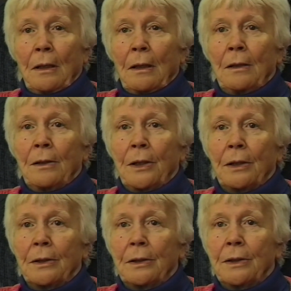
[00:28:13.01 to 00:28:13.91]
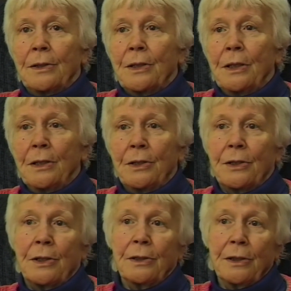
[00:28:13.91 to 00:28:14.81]
in
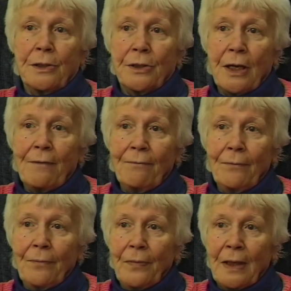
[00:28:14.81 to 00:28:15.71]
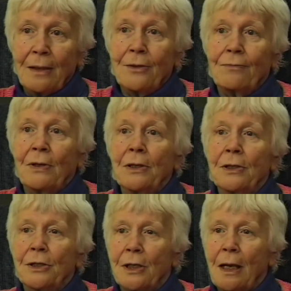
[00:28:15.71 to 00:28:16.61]
36, 37. That's when
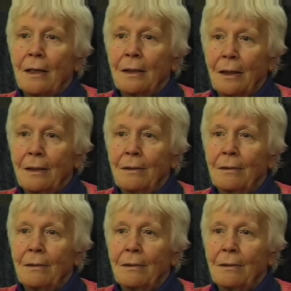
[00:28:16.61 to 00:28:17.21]
it started,